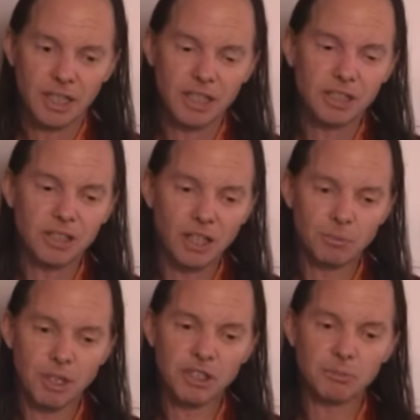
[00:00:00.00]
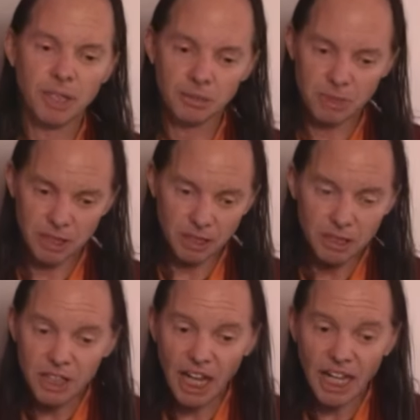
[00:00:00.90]
is called Prajnaparamita
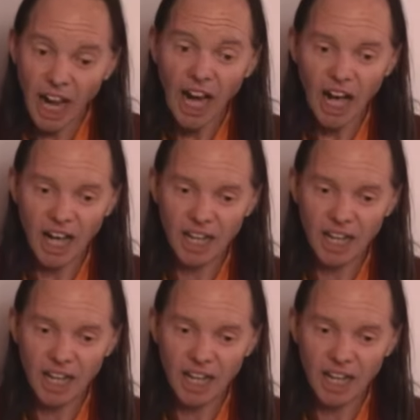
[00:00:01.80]
Hridaya,